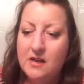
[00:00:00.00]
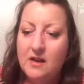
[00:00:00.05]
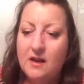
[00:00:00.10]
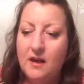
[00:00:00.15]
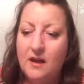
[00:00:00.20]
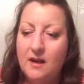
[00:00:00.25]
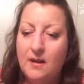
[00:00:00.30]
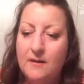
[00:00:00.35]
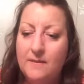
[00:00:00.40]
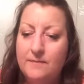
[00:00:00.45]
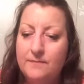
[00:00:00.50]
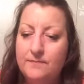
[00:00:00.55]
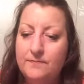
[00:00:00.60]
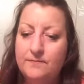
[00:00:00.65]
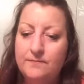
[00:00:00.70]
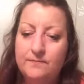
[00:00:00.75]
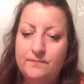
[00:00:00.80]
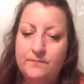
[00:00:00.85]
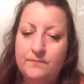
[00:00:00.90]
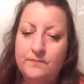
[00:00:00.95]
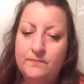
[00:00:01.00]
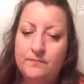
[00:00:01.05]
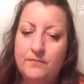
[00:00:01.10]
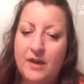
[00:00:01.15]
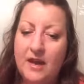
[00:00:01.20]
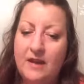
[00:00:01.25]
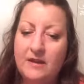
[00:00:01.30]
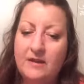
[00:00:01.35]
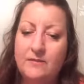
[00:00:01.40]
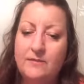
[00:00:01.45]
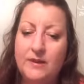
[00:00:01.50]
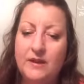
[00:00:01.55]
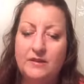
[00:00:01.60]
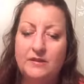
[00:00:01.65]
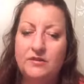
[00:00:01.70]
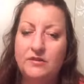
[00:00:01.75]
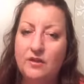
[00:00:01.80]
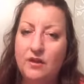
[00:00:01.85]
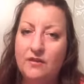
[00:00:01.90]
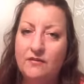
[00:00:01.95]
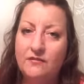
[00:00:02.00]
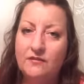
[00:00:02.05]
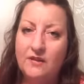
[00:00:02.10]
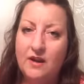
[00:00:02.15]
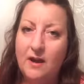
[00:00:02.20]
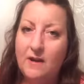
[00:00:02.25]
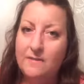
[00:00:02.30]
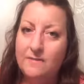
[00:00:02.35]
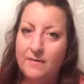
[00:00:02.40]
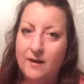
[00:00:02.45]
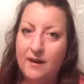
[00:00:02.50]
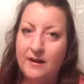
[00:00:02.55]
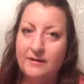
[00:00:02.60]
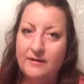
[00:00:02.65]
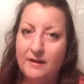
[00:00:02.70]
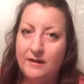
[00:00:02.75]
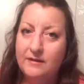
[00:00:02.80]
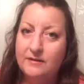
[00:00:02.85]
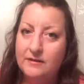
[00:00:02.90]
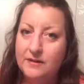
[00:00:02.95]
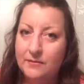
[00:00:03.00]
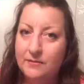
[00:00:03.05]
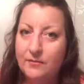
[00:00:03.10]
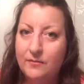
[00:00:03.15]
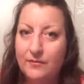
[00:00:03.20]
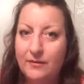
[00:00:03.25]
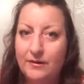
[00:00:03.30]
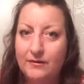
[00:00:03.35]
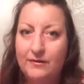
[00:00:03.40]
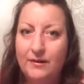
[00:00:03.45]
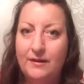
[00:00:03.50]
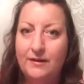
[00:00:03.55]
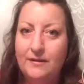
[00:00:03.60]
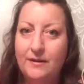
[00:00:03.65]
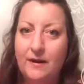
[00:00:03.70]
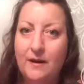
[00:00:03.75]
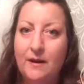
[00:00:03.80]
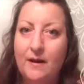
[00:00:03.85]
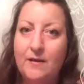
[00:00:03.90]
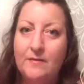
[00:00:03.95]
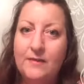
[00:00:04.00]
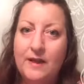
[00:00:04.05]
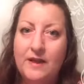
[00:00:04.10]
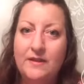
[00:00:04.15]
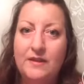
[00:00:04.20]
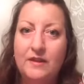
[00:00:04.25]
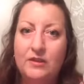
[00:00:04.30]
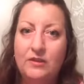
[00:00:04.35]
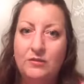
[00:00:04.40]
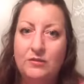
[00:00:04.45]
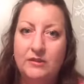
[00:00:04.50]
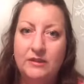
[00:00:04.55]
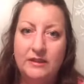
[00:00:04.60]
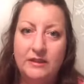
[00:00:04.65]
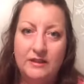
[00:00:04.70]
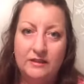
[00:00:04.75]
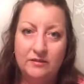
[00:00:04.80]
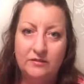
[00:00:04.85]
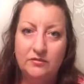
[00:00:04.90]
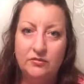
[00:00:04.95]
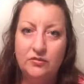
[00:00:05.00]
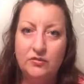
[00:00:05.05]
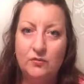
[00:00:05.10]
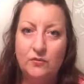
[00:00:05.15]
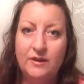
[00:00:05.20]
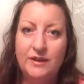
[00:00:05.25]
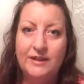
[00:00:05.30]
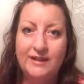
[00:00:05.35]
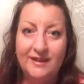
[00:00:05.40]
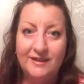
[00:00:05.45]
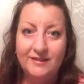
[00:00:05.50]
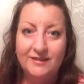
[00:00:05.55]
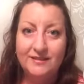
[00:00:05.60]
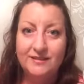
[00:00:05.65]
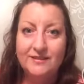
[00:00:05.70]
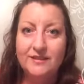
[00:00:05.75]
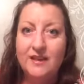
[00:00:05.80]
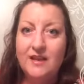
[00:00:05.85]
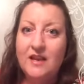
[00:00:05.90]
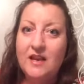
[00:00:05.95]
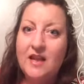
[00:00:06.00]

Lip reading: pattybanzoff.my.tupperware.com, and then you click join us,